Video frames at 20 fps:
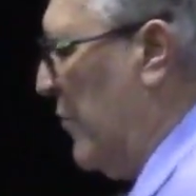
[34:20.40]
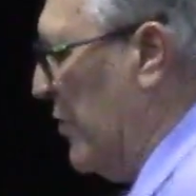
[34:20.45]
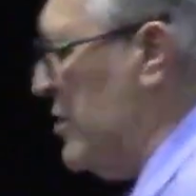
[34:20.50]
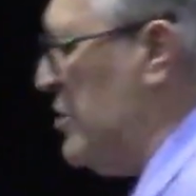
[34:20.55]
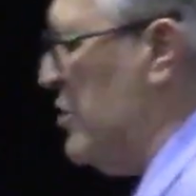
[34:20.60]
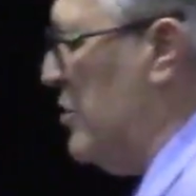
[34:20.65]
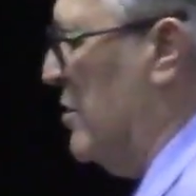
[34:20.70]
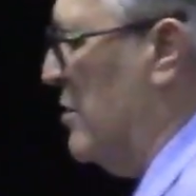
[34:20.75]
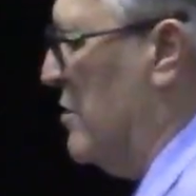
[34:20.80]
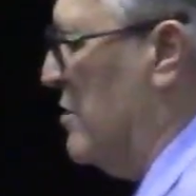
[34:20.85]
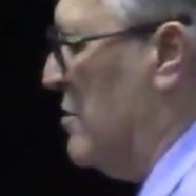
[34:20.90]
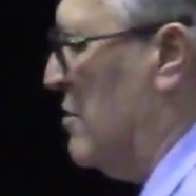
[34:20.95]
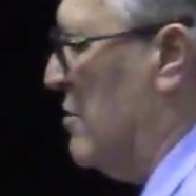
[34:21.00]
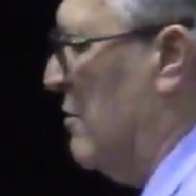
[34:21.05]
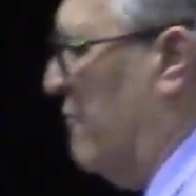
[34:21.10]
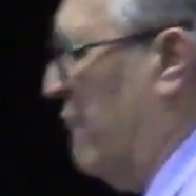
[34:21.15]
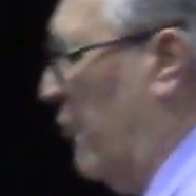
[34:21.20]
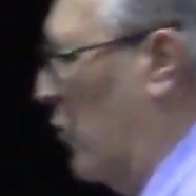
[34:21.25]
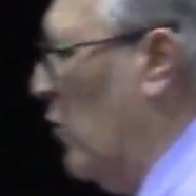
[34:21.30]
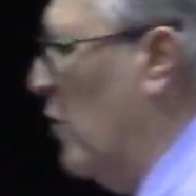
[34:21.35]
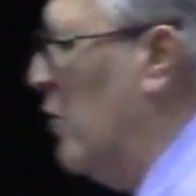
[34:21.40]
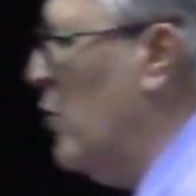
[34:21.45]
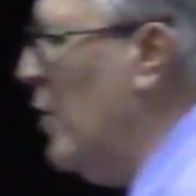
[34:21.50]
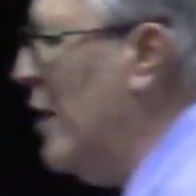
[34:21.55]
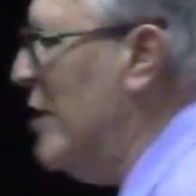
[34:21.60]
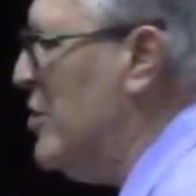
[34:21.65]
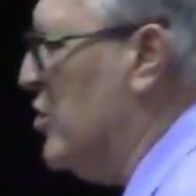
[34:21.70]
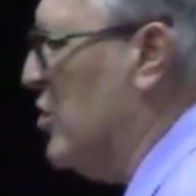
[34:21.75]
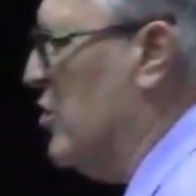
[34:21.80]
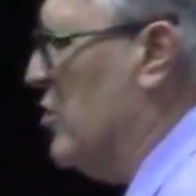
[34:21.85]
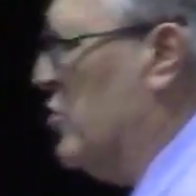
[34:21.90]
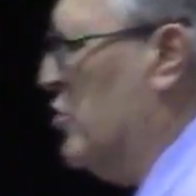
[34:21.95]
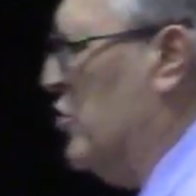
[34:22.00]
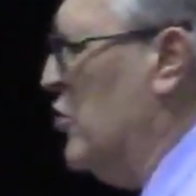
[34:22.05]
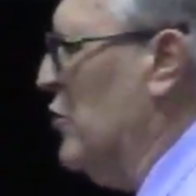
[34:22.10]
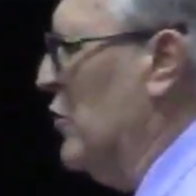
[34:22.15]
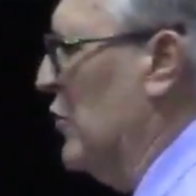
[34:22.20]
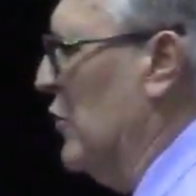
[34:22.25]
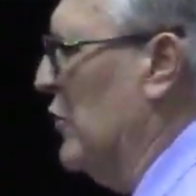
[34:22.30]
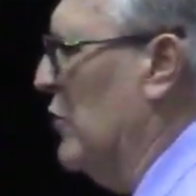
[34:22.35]
Christians fall away so
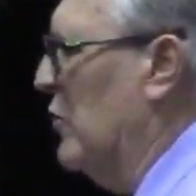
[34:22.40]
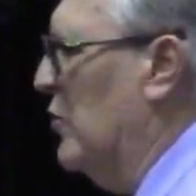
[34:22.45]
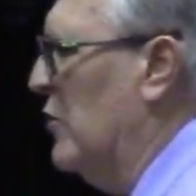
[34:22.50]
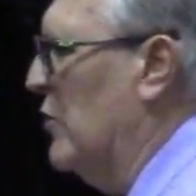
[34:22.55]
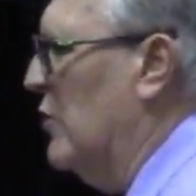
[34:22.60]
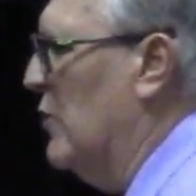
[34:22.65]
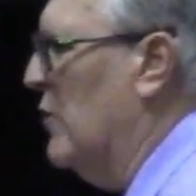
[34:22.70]
soon?